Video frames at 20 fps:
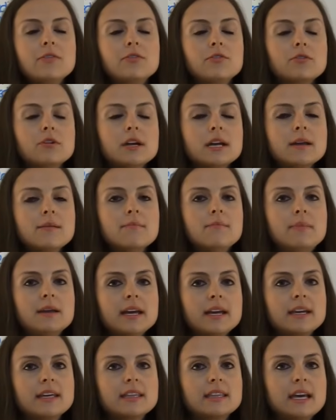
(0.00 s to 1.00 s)
Three
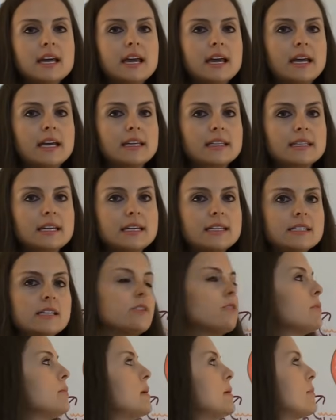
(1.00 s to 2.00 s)
big things,
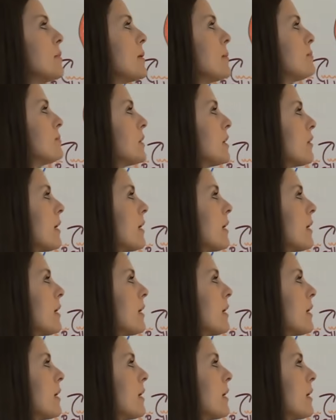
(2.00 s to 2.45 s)
easy to remember.